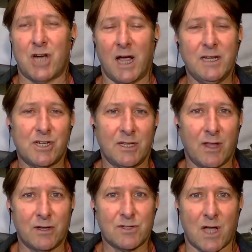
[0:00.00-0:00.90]
changing
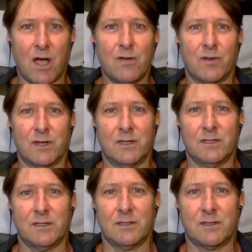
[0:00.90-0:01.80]
those over
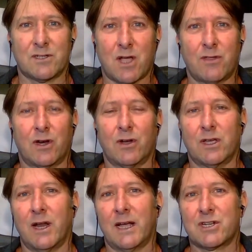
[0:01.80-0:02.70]
so that I
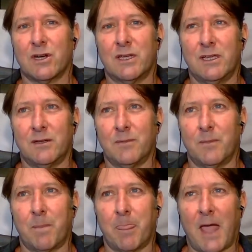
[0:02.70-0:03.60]
could actually
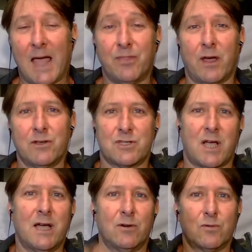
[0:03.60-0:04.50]
add those
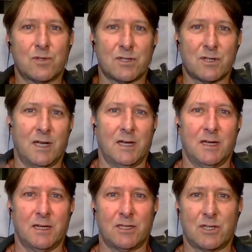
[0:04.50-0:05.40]
sails
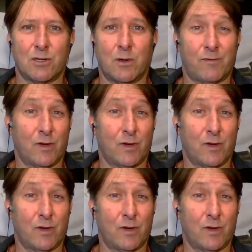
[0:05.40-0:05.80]
to a